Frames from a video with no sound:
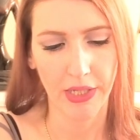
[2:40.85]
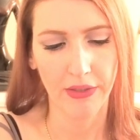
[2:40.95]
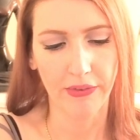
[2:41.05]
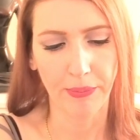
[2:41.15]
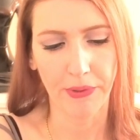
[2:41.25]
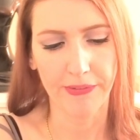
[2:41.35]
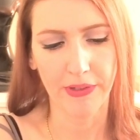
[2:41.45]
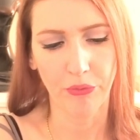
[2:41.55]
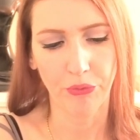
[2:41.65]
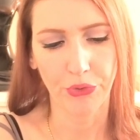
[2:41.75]
This
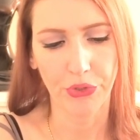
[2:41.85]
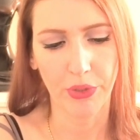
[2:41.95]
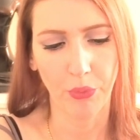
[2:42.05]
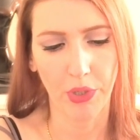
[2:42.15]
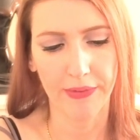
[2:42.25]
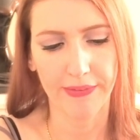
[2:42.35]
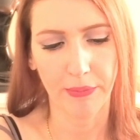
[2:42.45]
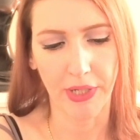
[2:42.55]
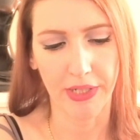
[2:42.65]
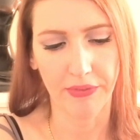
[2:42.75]
person really wants some
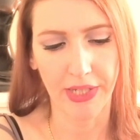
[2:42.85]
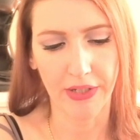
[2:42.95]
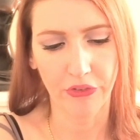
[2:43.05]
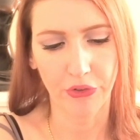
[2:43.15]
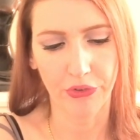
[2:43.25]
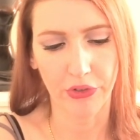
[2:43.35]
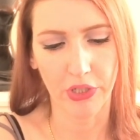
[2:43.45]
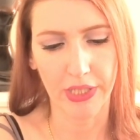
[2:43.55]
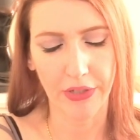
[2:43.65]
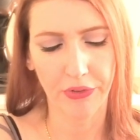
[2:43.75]
kind of answers or
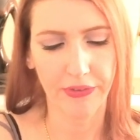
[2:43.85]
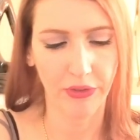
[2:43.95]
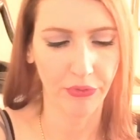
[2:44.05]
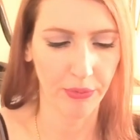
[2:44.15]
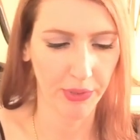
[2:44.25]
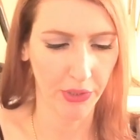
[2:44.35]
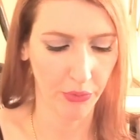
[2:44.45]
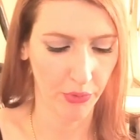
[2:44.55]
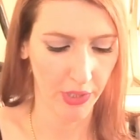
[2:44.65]
clarity from you.